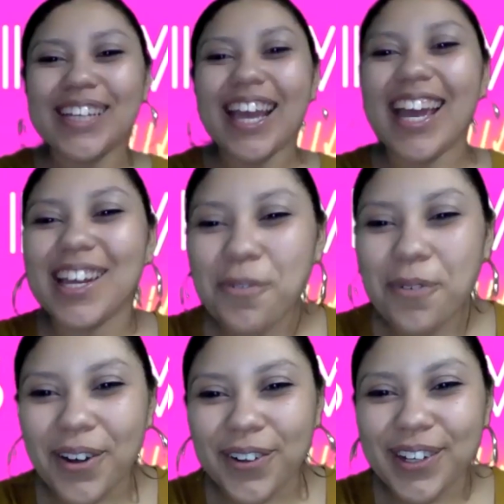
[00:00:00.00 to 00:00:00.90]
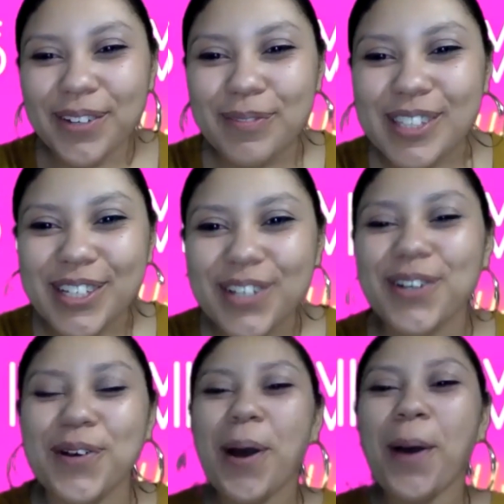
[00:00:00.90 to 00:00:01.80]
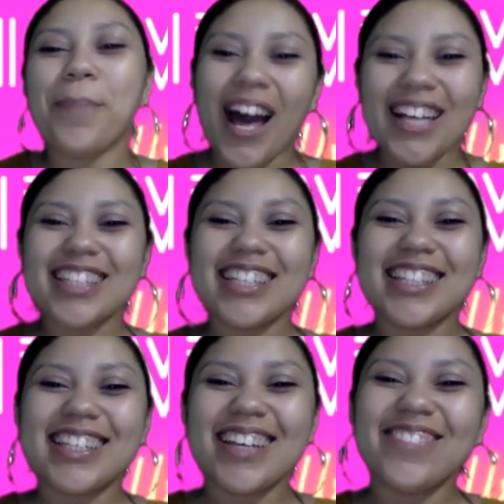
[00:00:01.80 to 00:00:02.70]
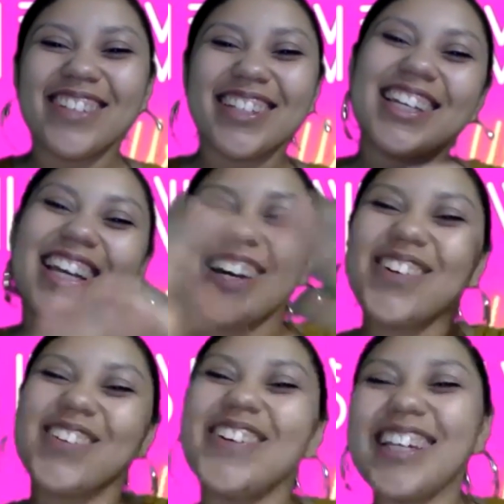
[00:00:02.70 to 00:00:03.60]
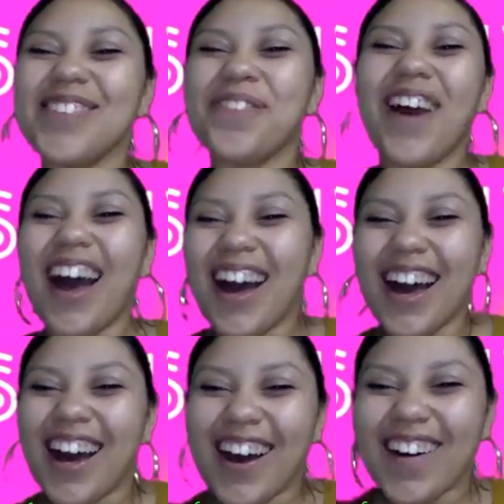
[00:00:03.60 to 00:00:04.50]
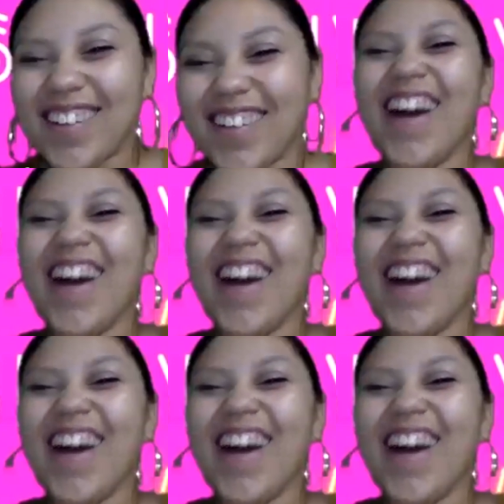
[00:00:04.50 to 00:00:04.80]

and welcome to Positivity with Poe. Woo!